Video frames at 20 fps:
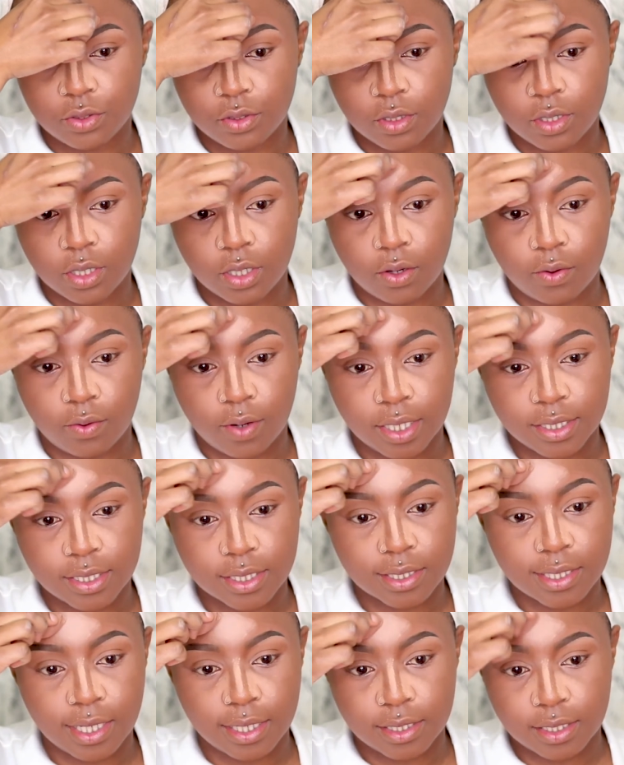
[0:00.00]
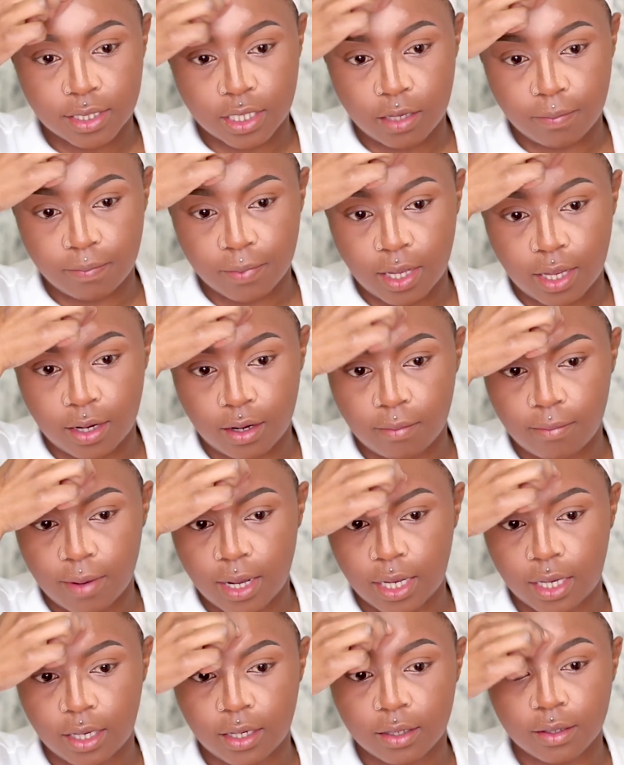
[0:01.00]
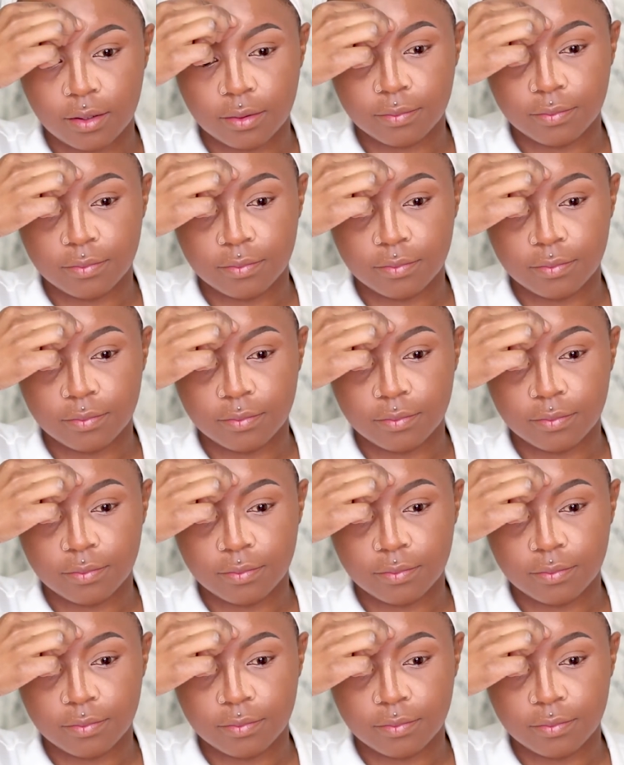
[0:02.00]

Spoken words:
you know, I just like to keep that in mind.